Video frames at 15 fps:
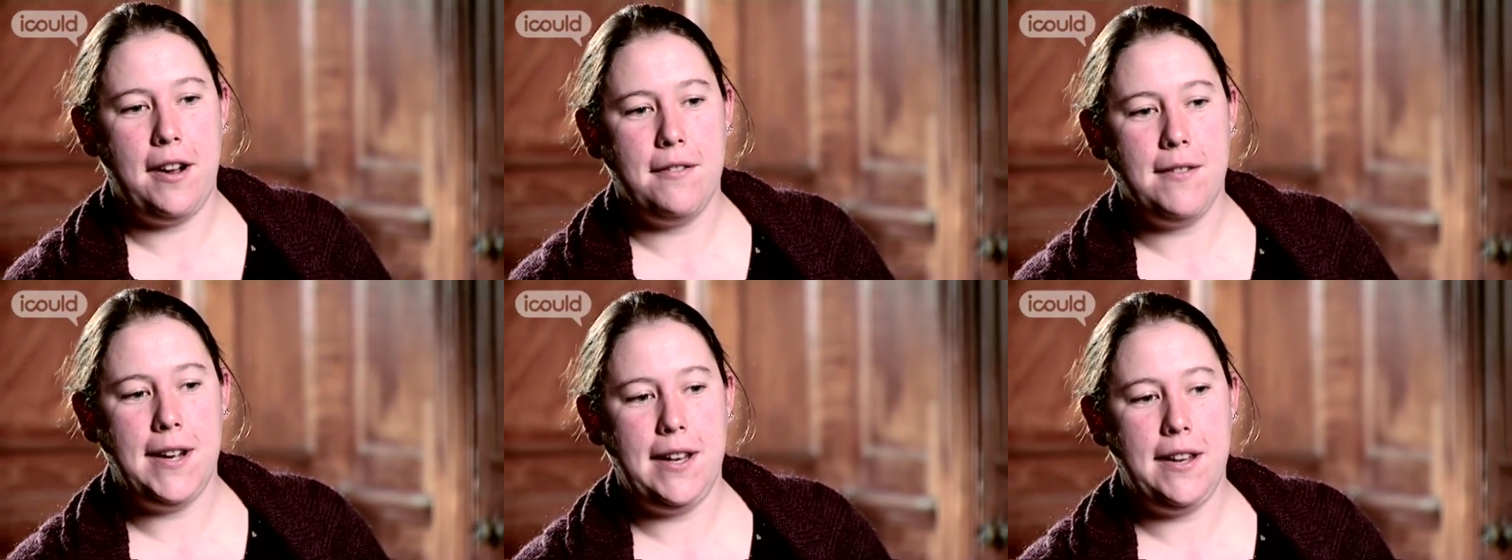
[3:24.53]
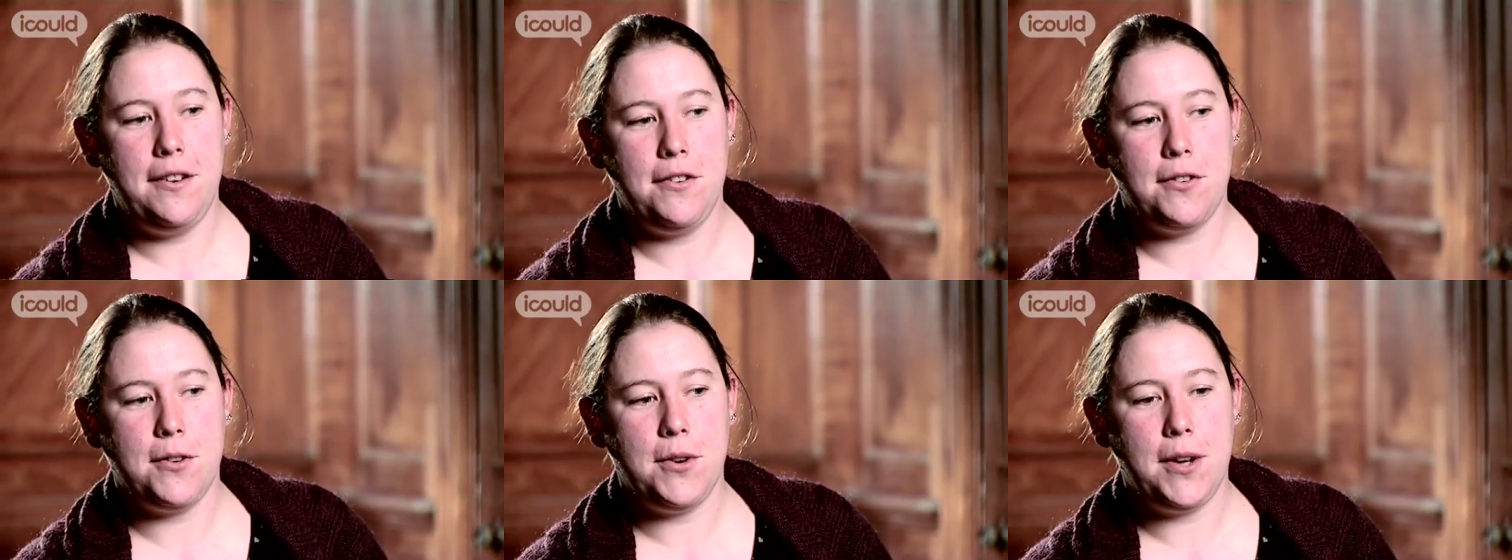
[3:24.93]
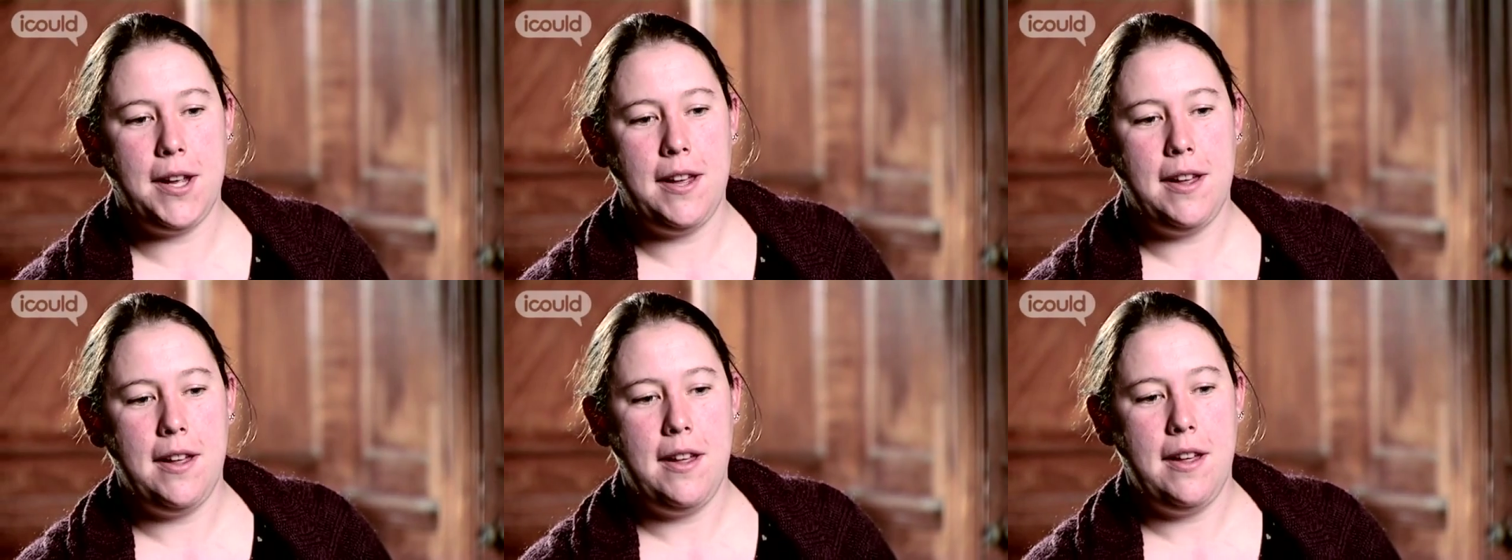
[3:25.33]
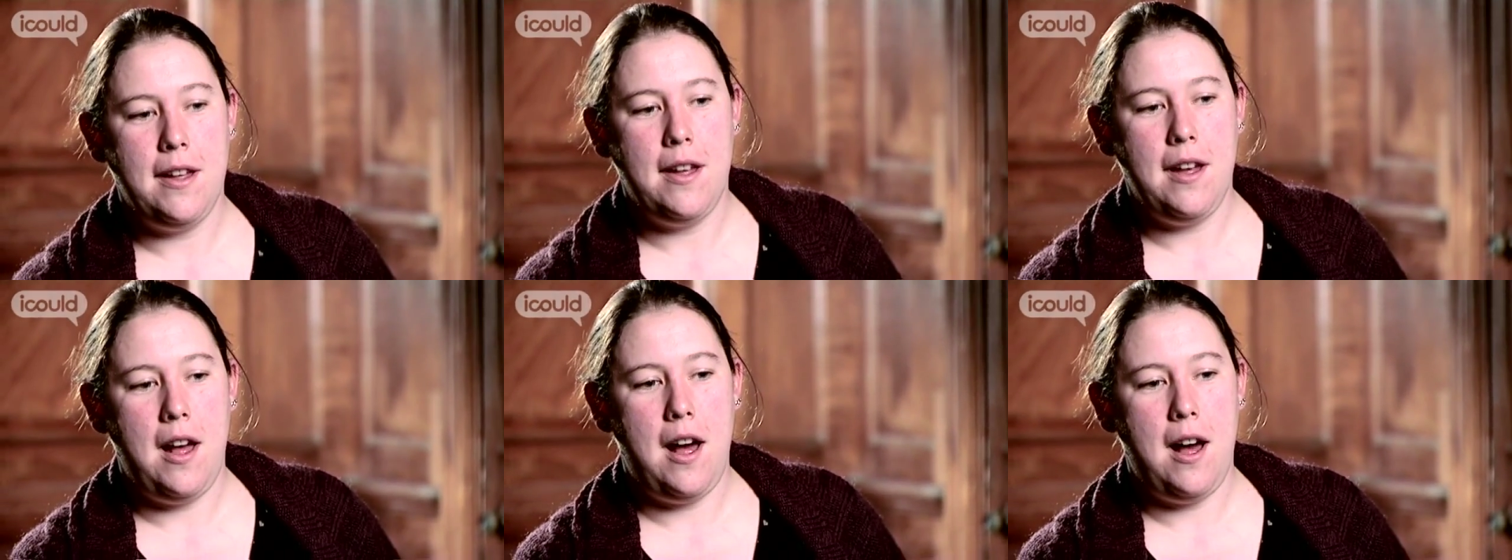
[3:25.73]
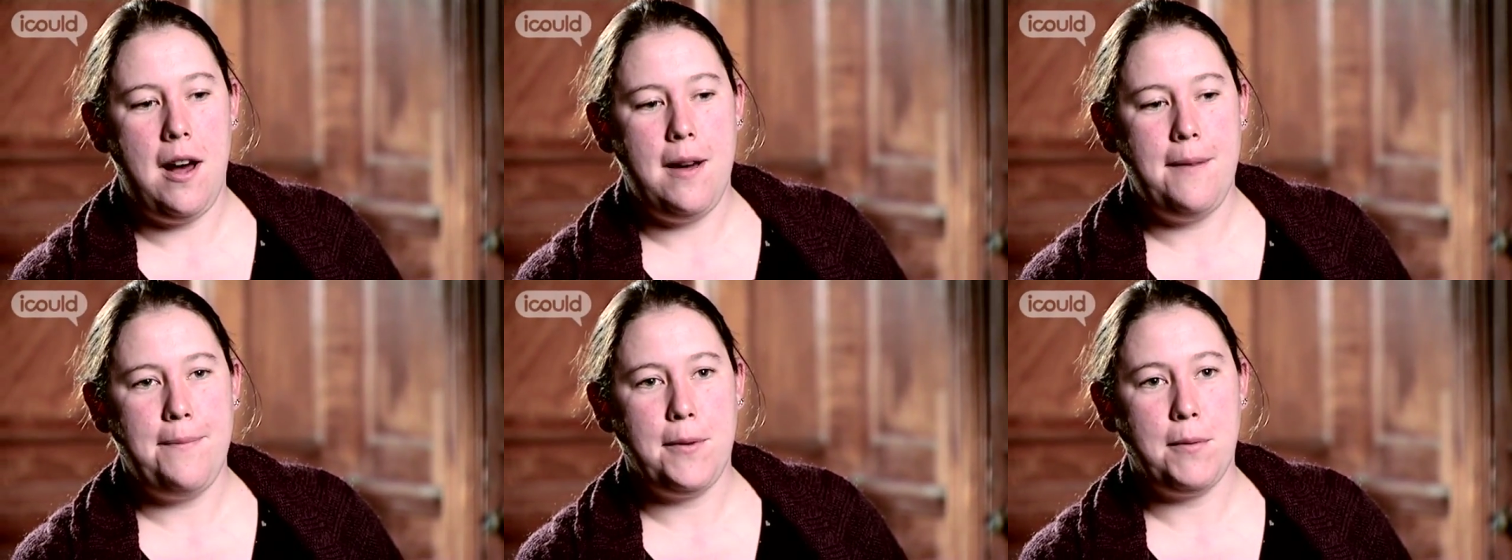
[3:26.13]
I really enjoy
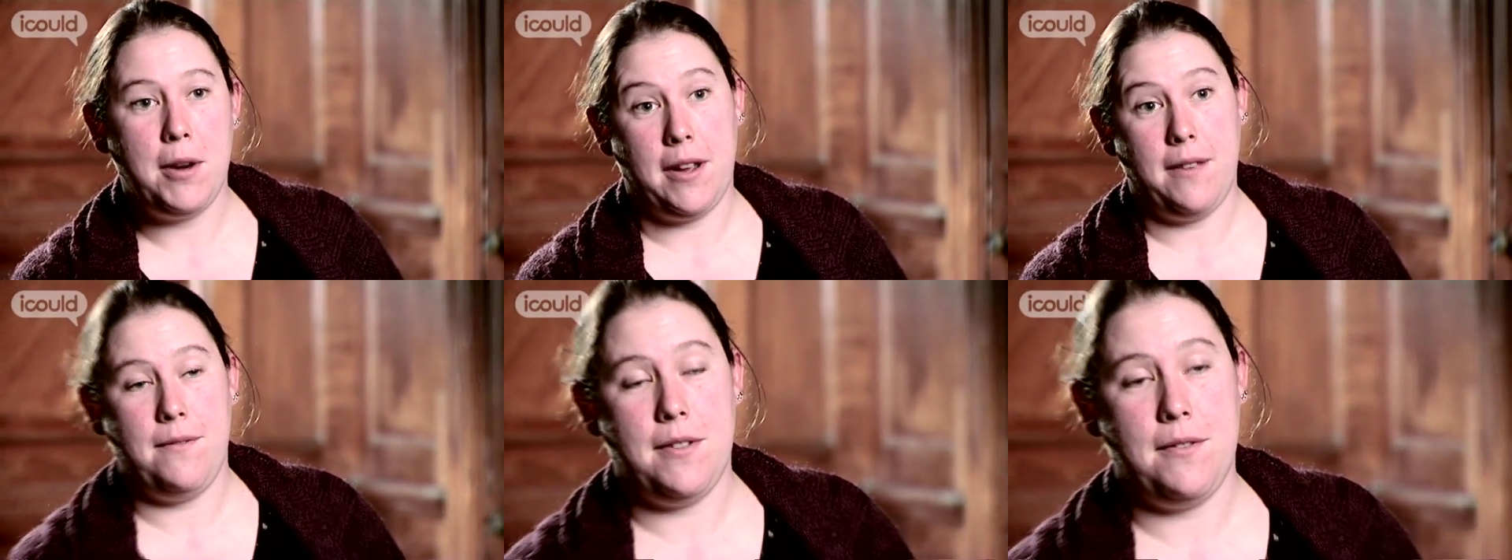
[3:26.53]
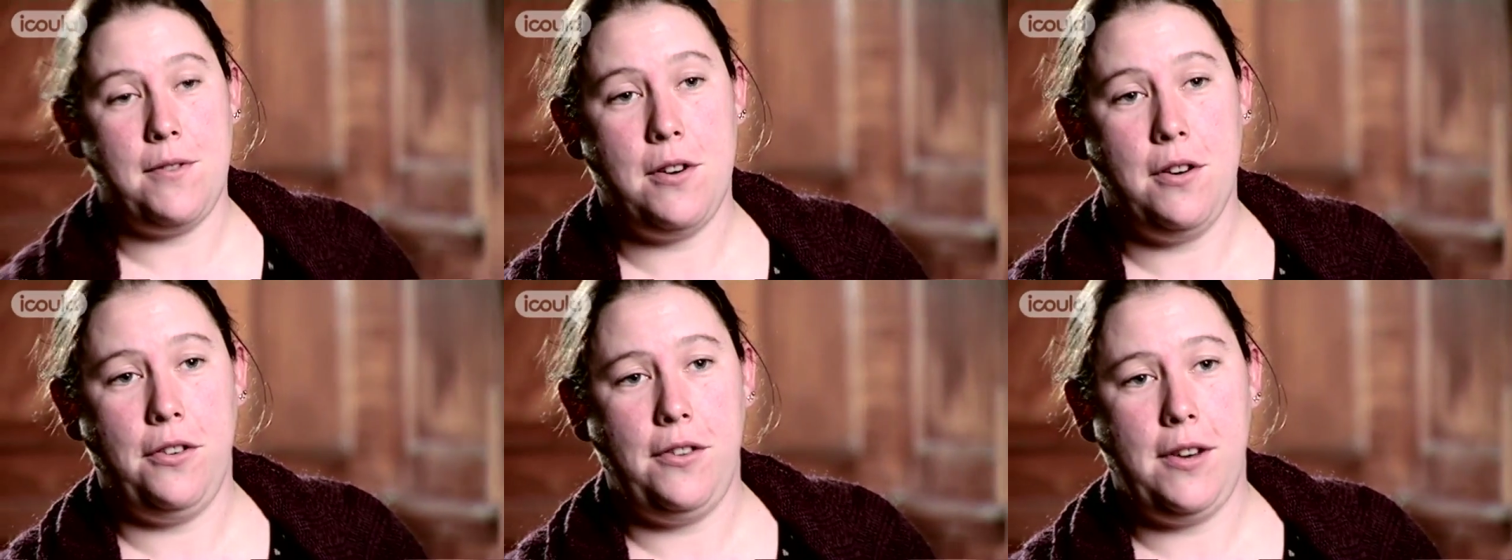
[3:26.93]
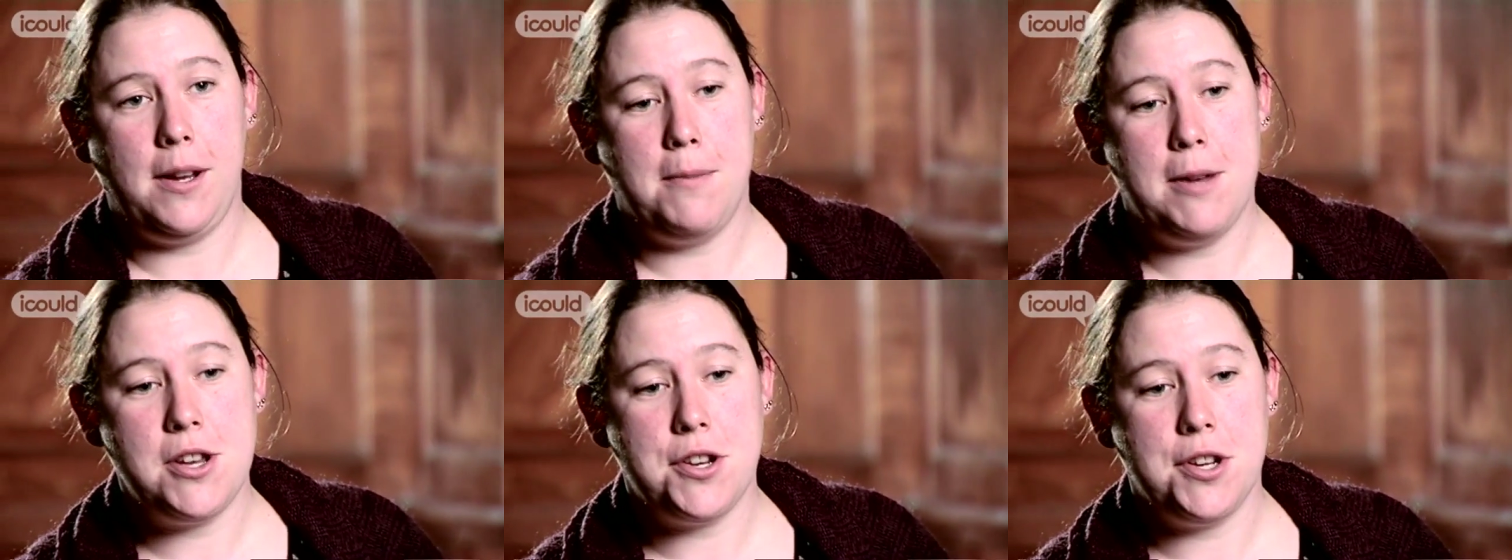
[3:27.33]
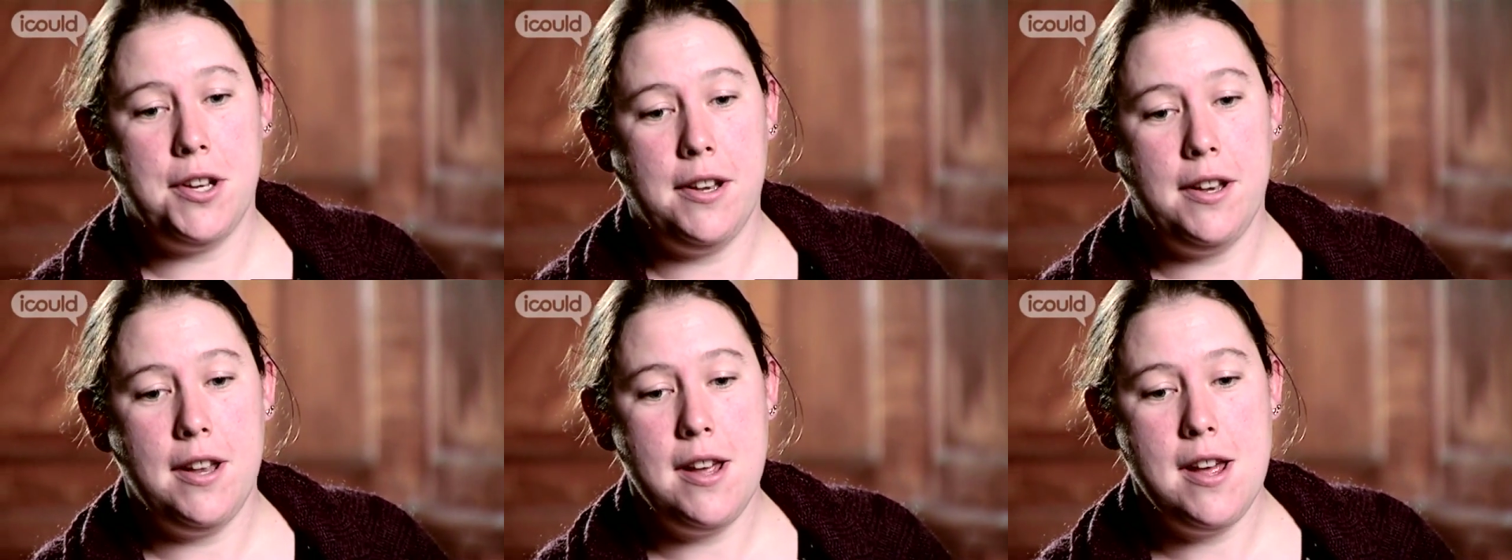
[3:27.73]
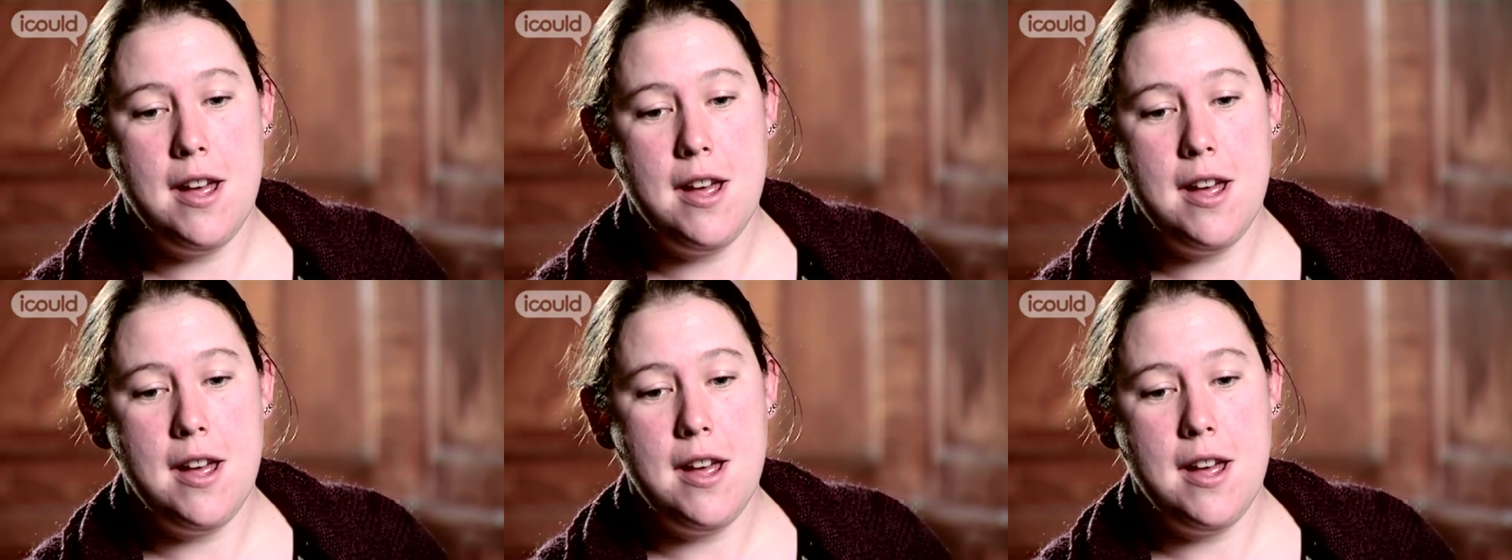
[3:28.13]
working for the Forestry Commission.